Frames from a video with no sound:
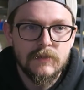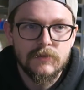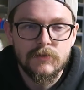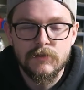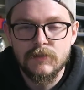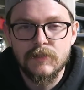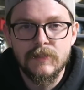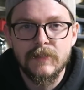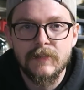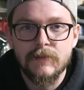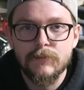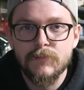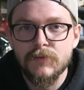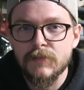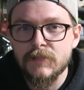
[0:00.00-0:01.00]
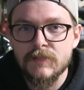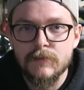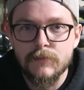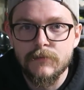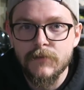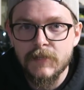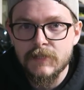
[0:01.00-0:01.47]
just like putting
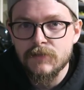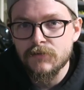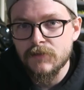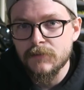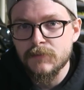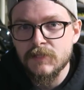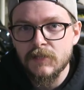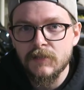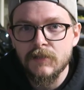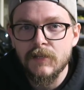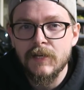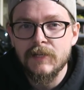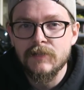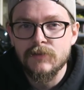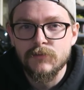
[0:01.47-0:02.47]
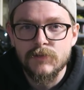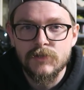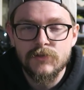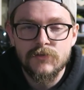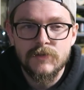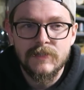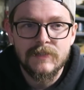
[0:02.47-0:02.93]
some vice grips on the line to
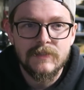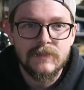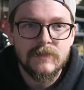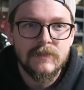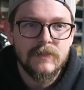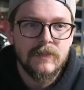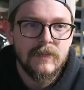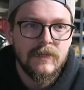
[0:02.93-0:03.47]
restrict it.